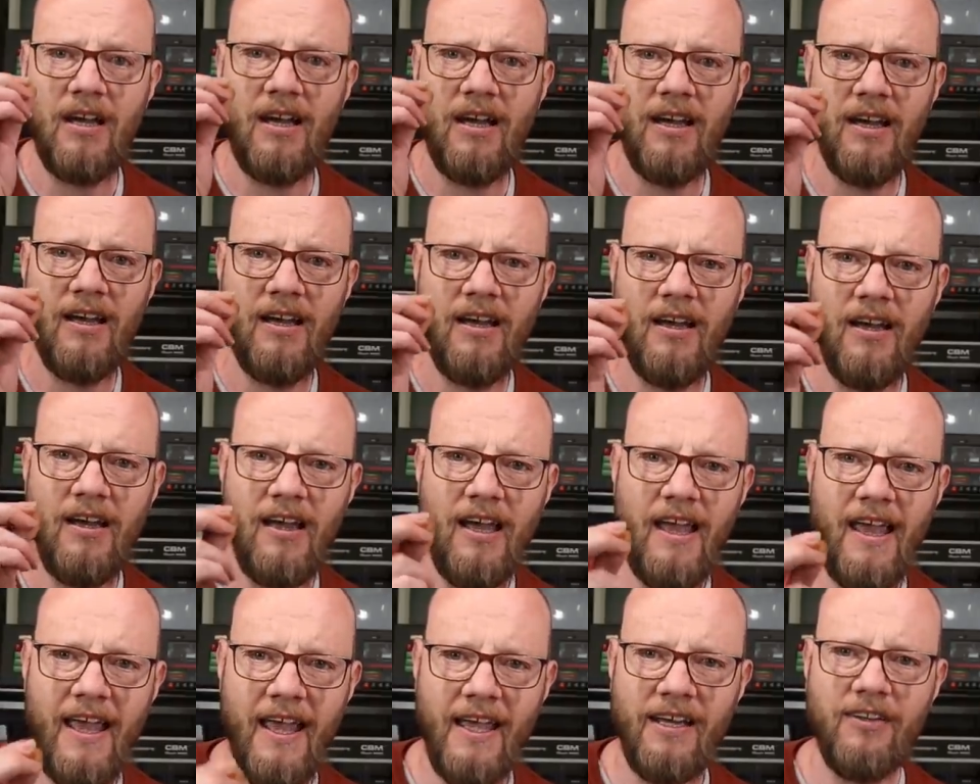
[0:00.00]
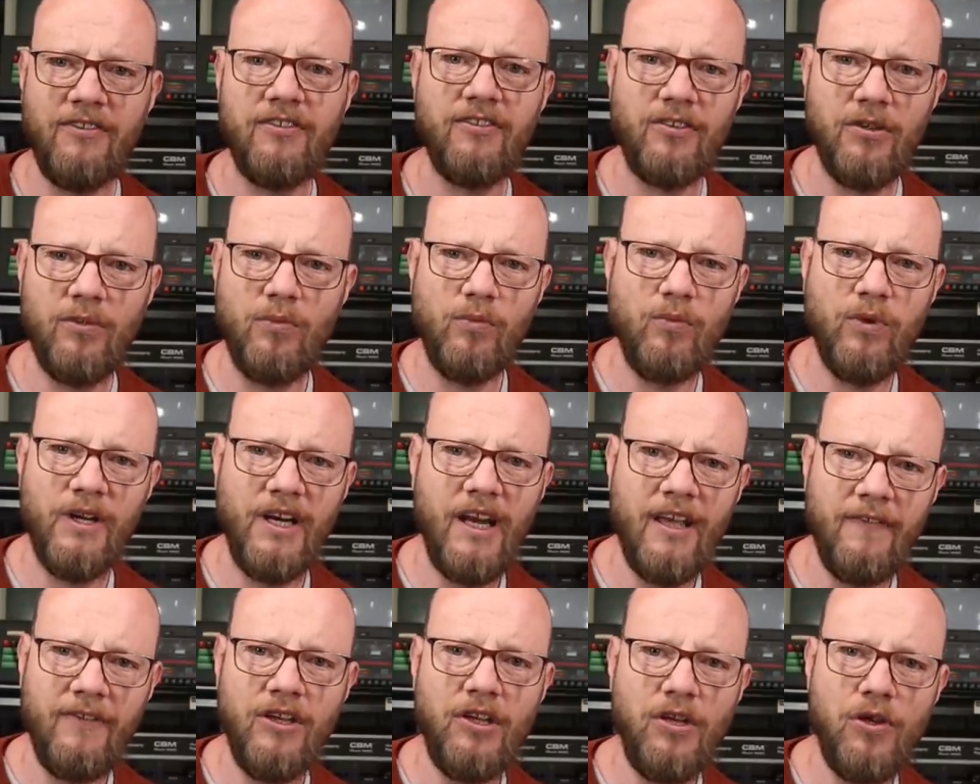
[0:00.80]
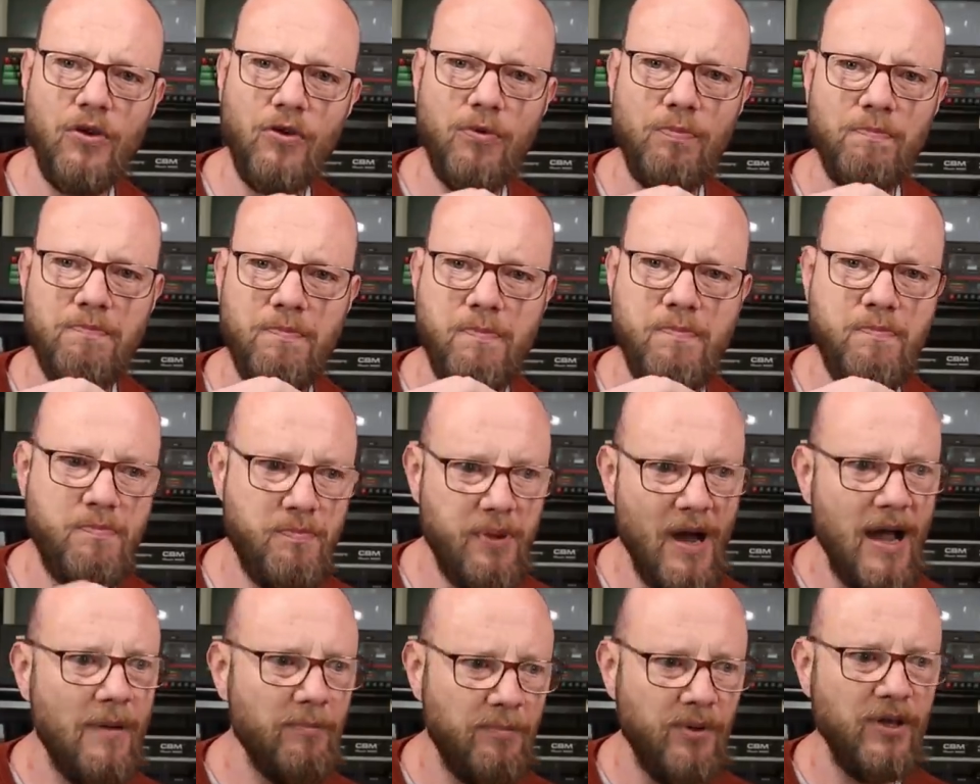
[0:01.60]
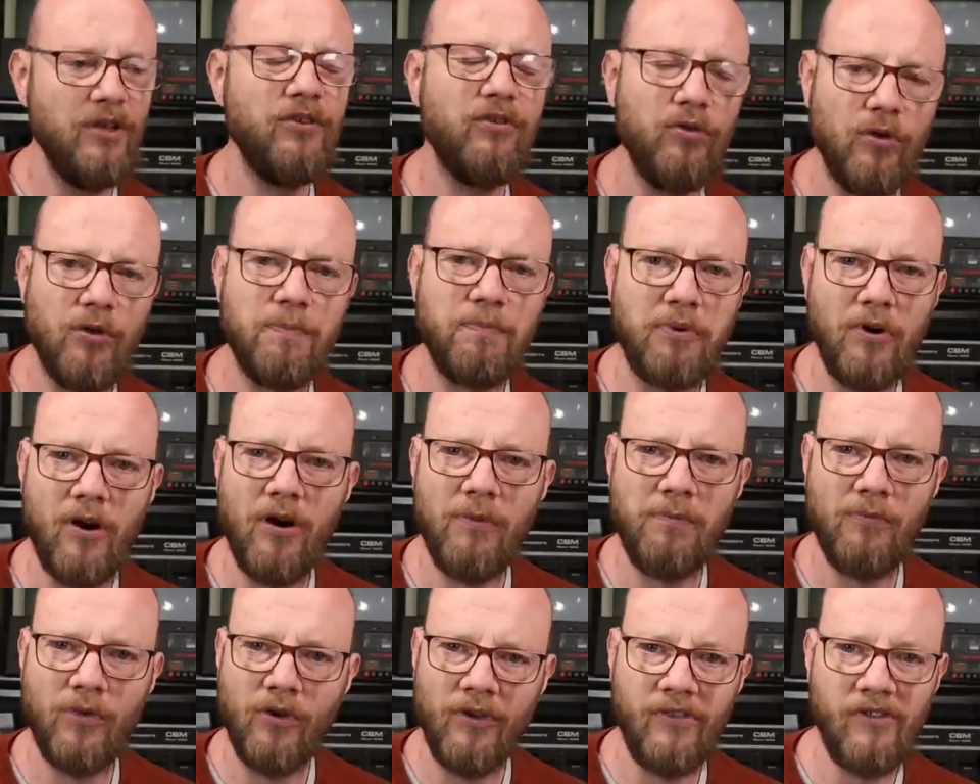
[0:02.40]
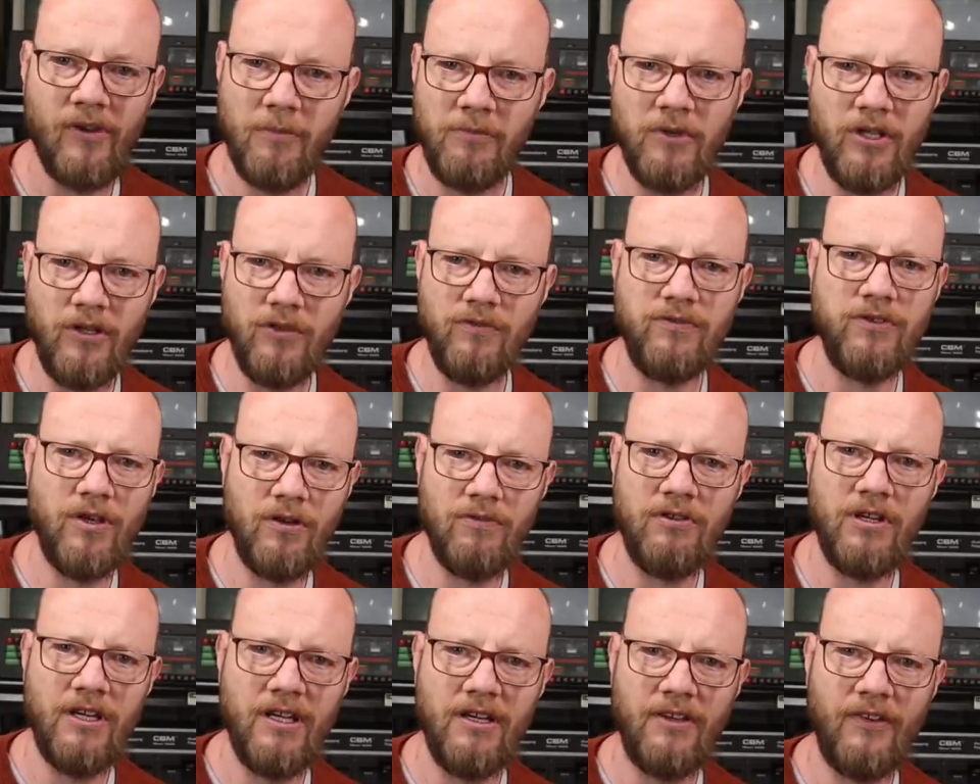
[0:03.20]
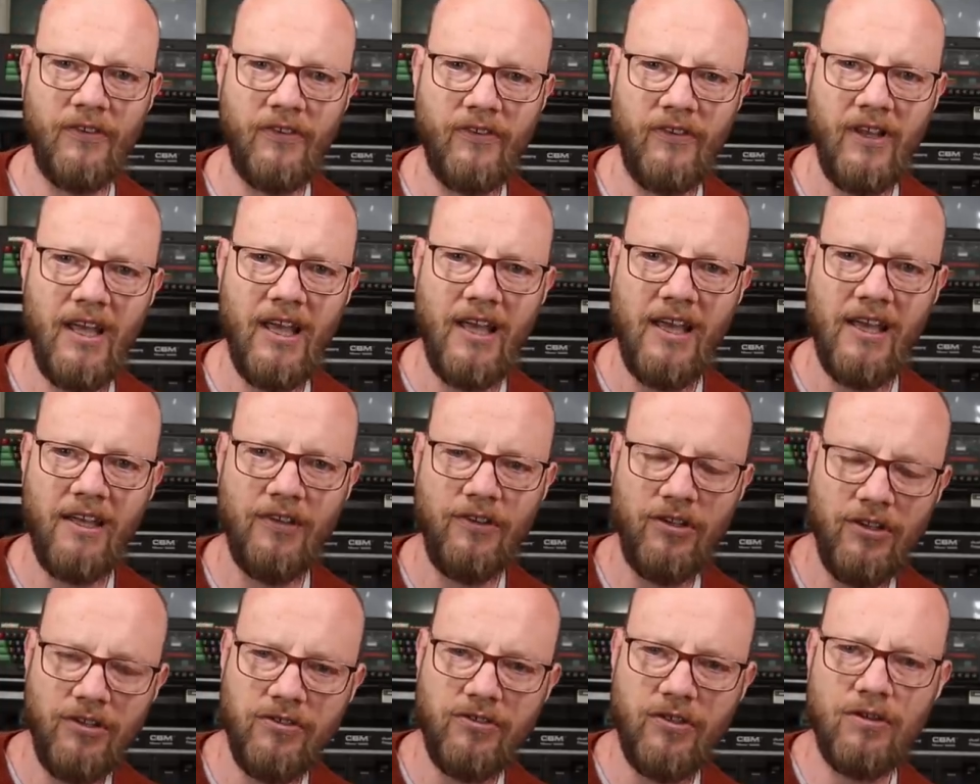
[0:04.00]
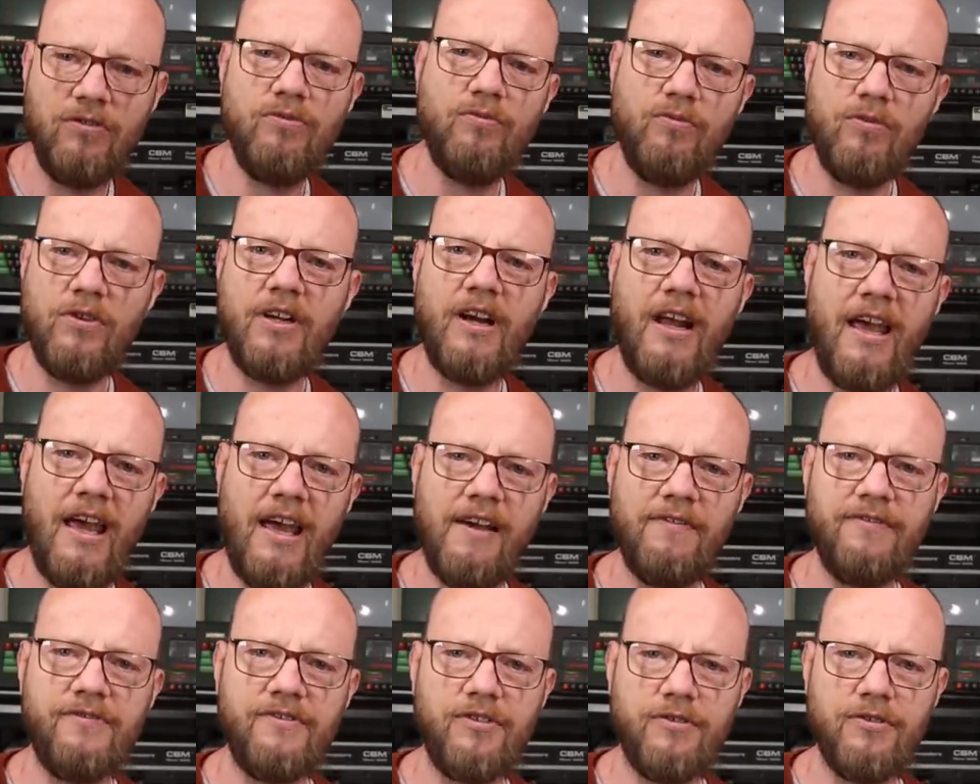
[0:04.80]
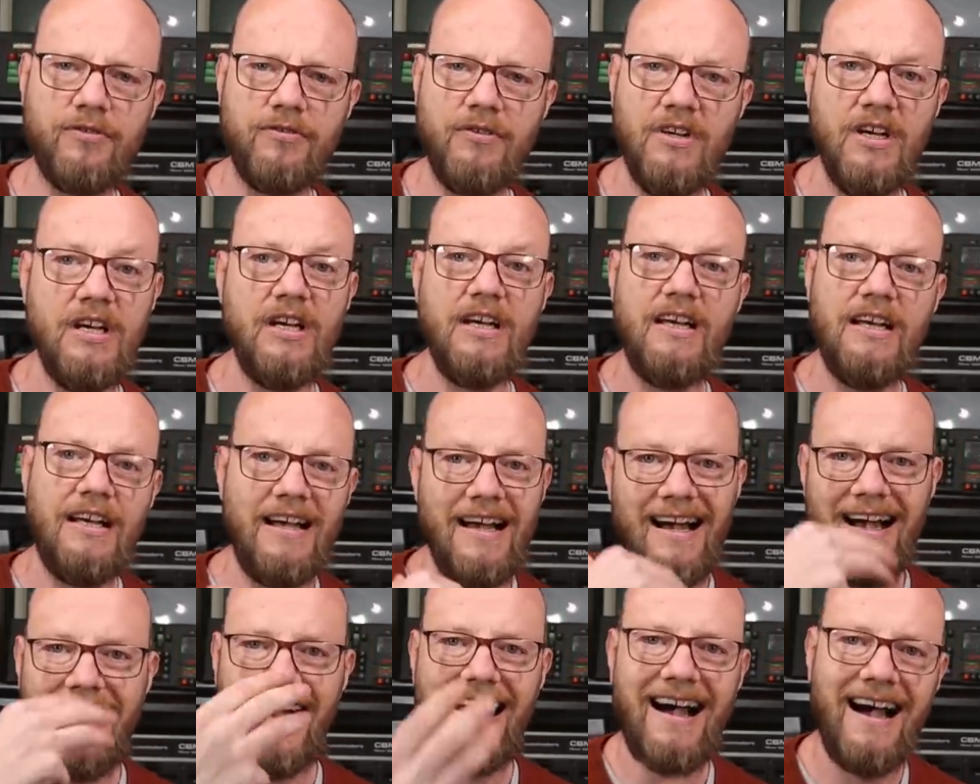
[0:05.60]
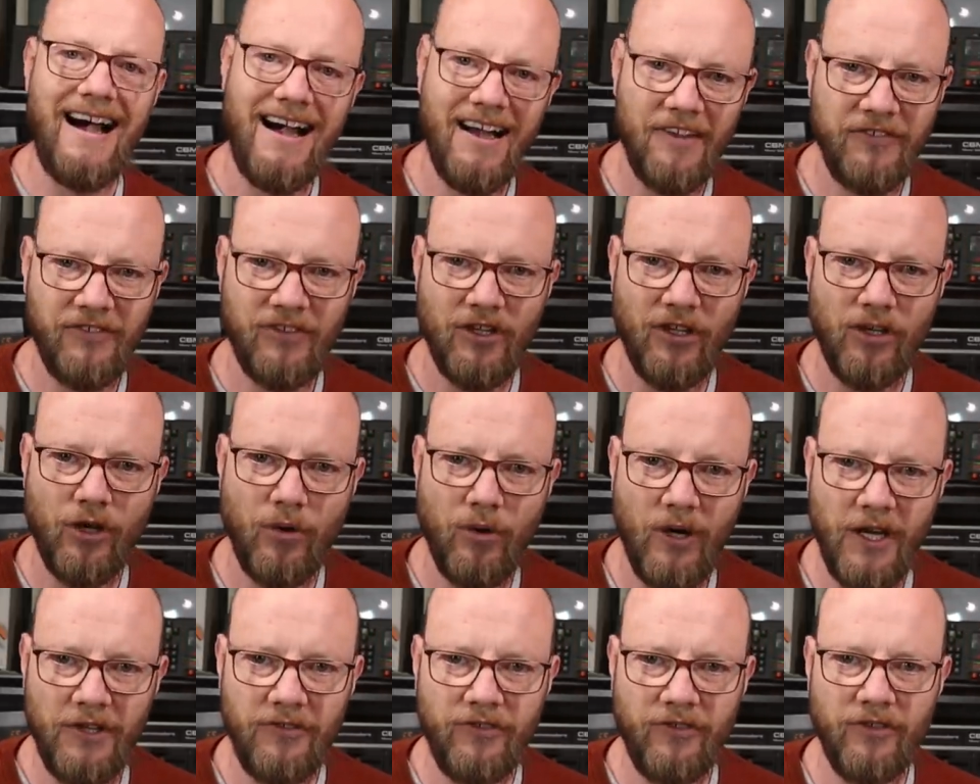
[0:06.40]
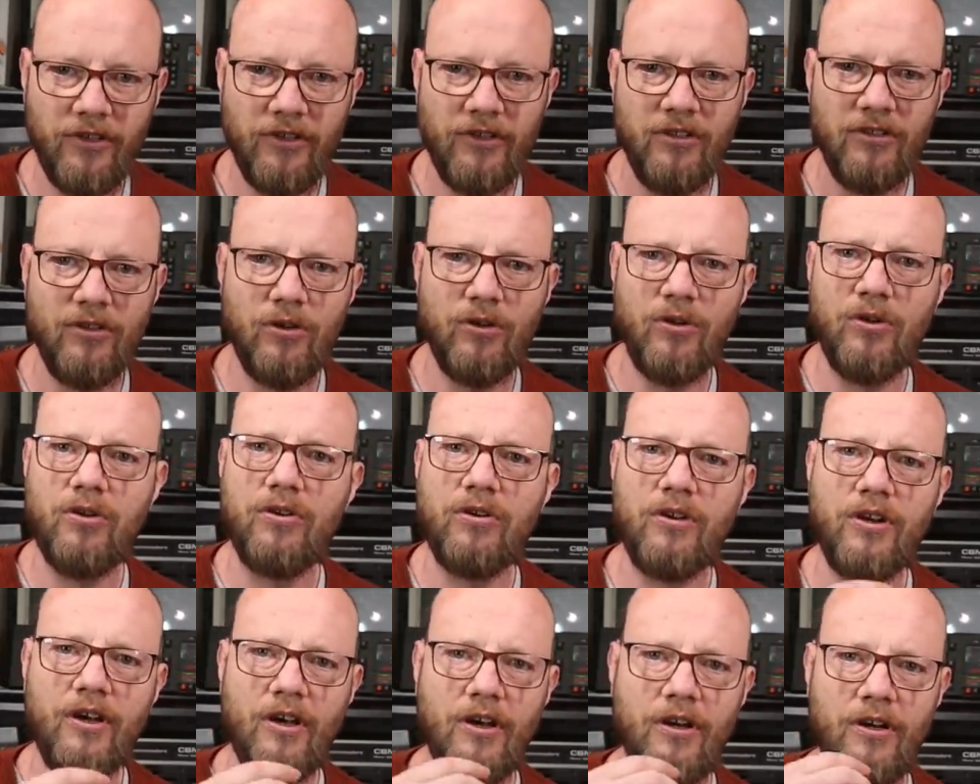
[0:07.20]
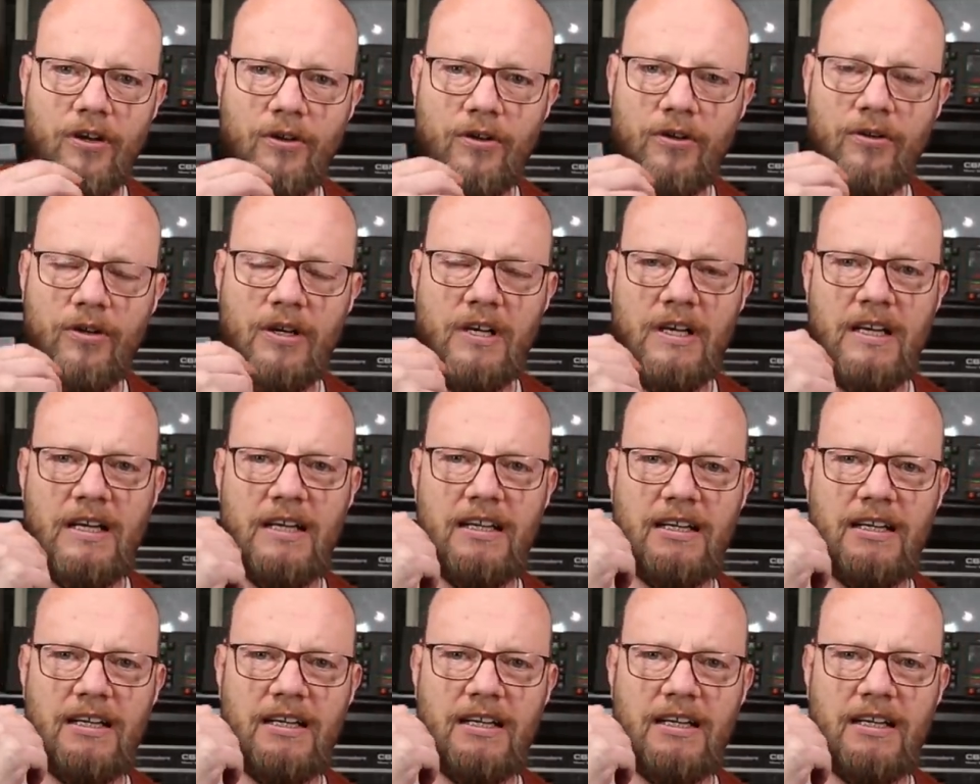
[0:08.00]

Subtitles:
And whenever you bump into a problem or something you don't understand, you don't want to have to ask a question or go